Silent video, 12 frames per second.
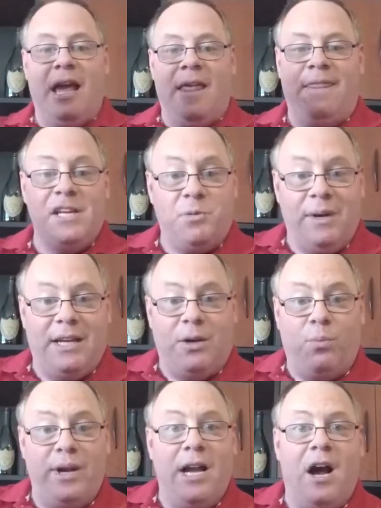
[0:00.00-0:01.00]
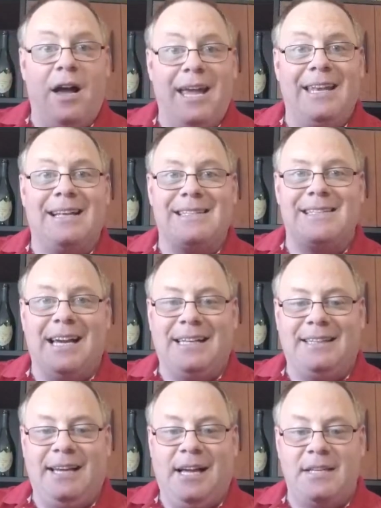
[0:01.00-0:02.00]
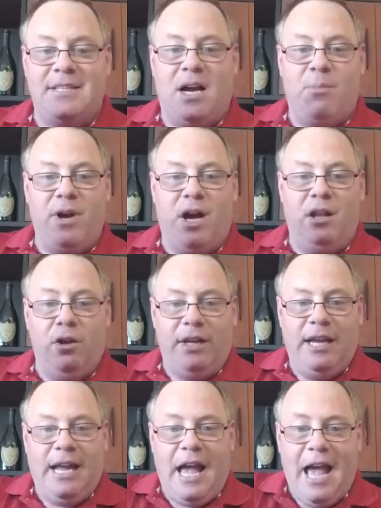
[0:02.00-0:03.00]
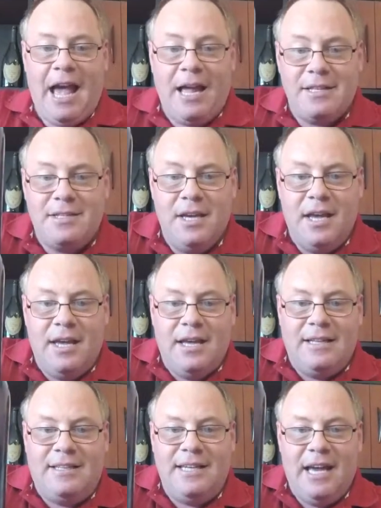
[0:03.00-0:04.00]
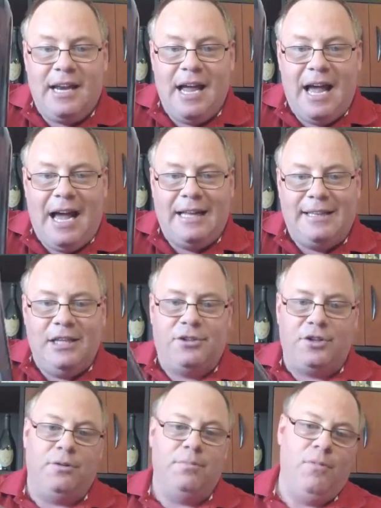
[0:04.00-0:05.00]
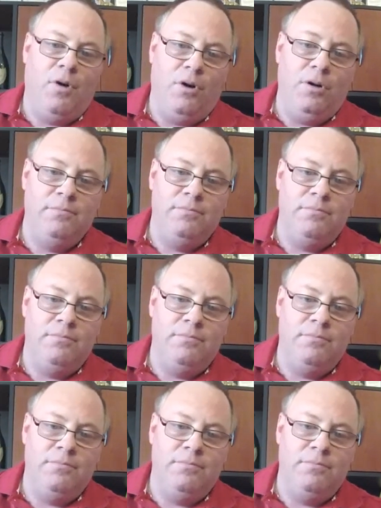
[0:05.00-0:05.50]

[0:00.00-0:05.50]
This week we are in Zacatecas and we are looking at Tierra Adentro, or